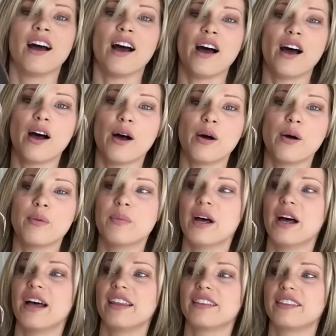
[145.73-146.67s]
Um,
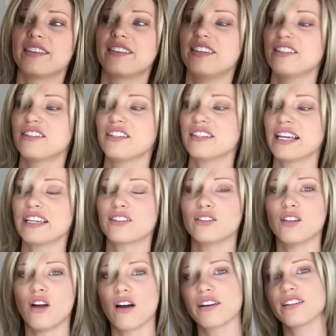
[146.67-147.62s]
this is like
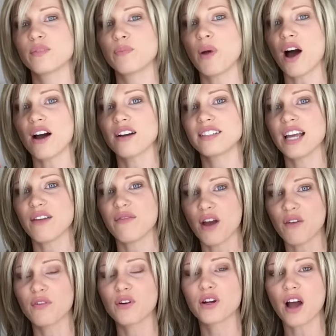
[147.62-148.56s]
the longest box I've
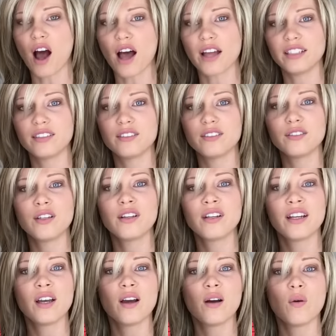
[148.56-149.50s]
ever gotten
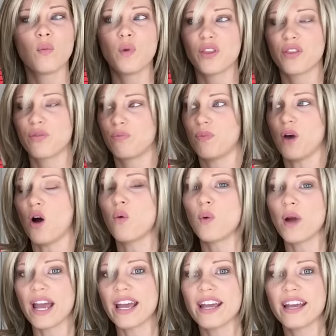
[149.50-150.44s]
with a
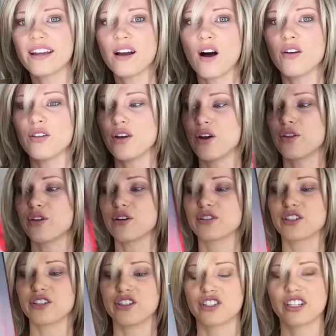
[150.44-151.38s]
wig. All the
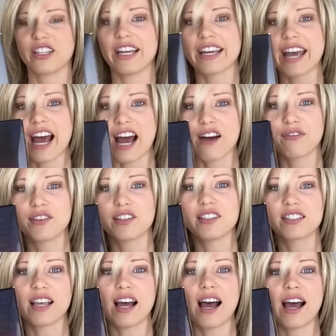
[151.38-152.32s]
others are usually like half
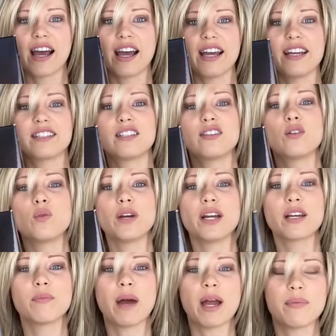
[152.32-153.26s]
the size and the
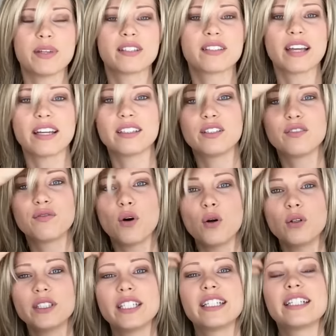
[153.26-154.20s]
wig might be slightly
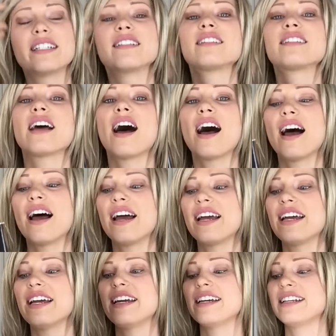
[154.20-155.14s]
folded
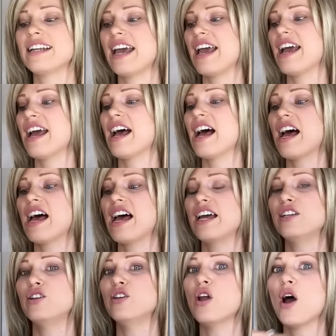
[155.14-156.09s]
inside,
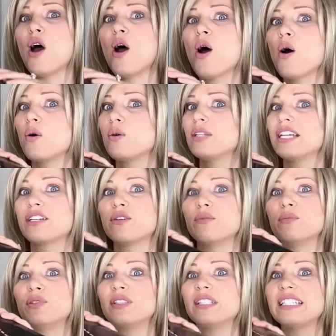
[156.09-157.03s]
and no, like
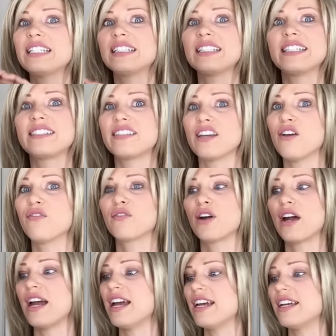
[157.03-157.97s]
completely
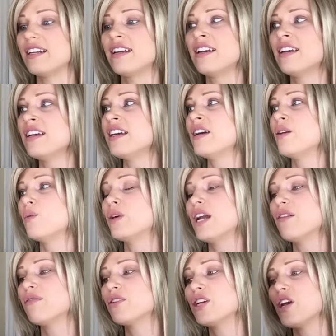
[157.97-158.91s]
different. And
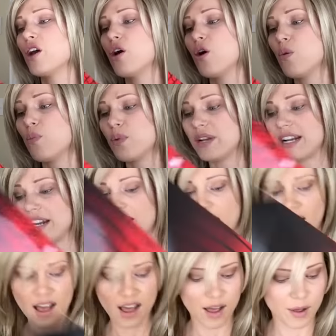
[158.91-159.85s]
whenever you open it
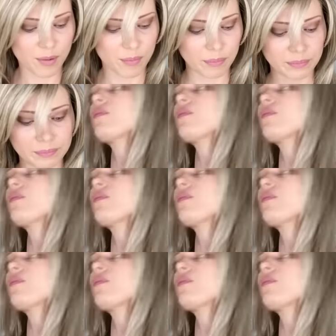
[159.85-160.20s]
up,